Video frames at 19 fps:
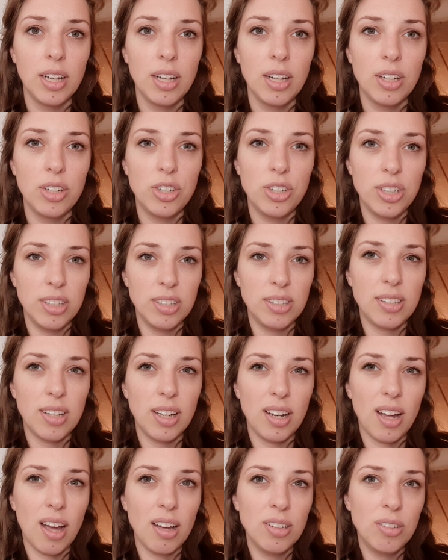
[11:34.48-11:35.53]
she
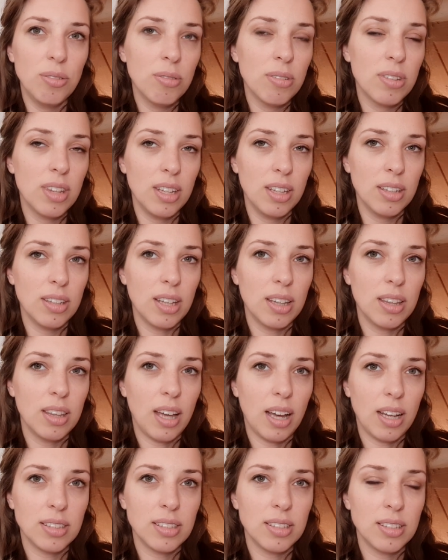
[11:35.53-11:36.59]
said, I don't think that
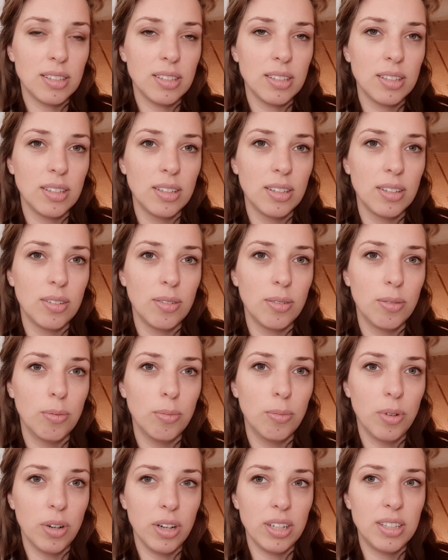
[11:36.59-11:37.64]
that's
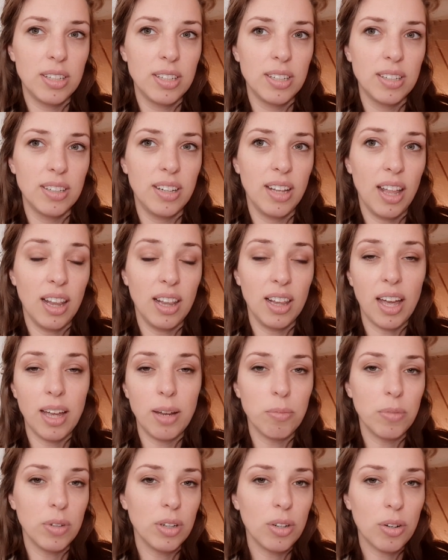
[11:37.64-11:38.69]
what
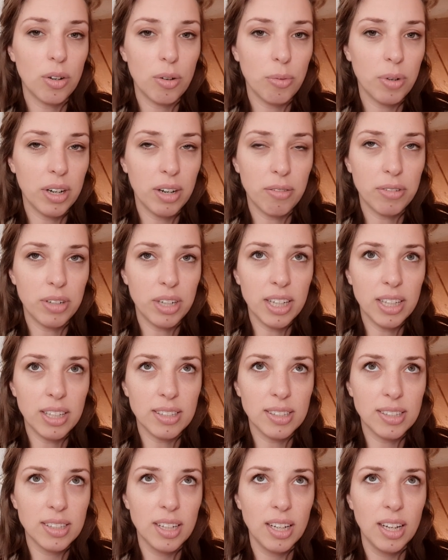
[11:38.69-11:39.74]
enlightenment or whatever
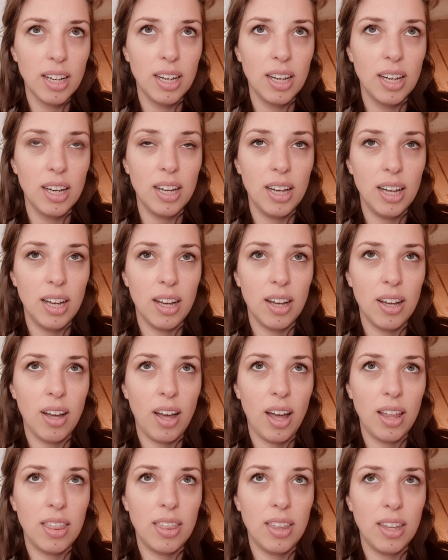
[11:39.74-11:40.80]
is.
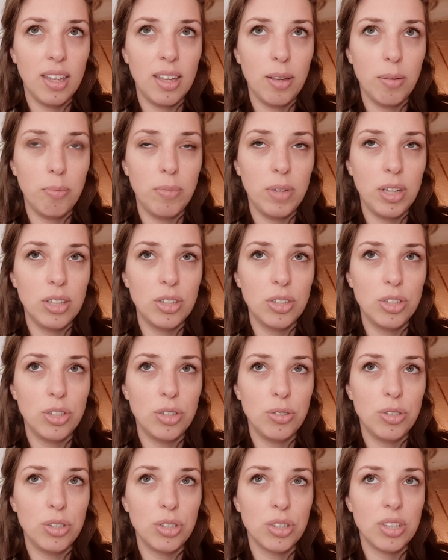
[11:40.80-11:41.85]
I think it means
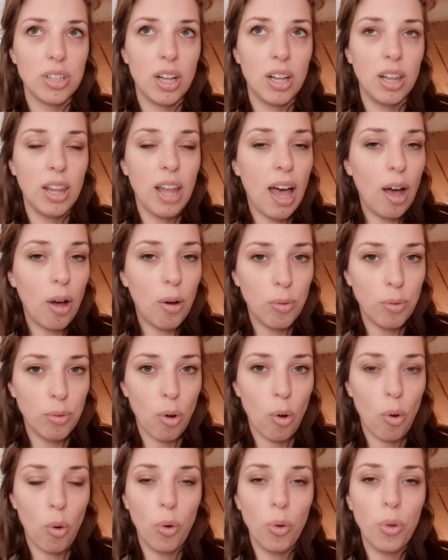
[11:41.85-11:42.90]
you just allow
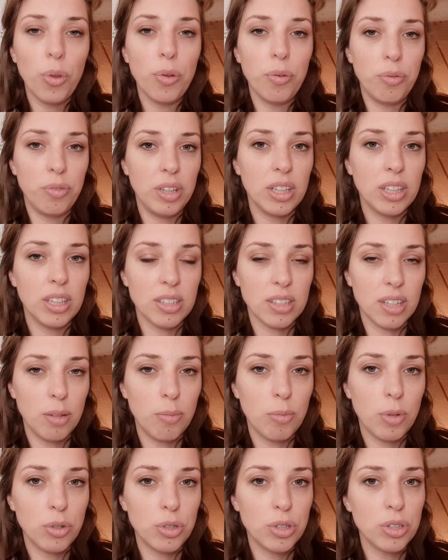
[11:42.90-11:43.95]
all the feelings and
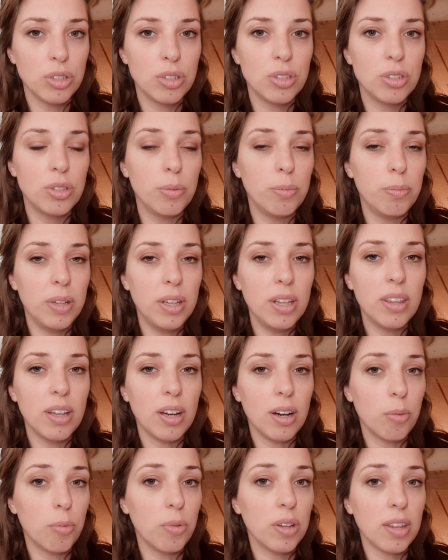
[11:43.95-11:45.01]
emotions to be
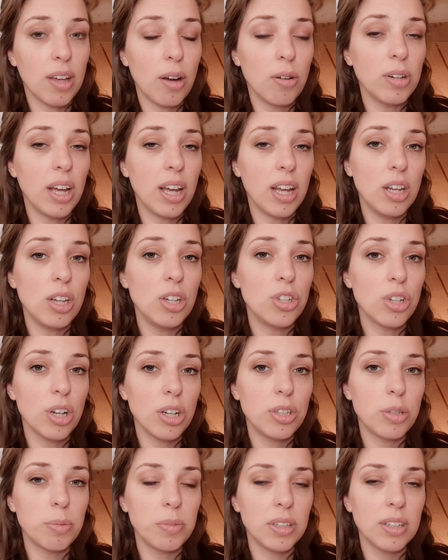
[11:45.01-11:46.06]
there without any
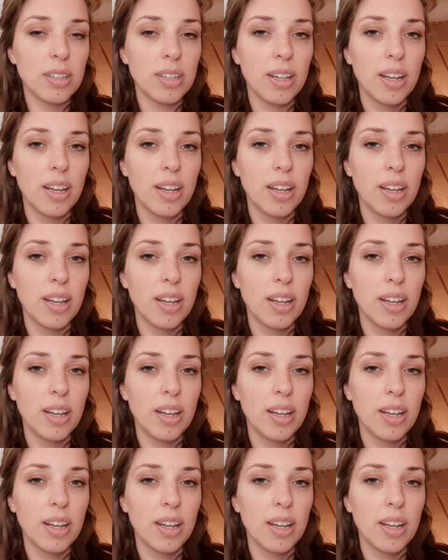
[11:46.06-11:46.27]
judgment.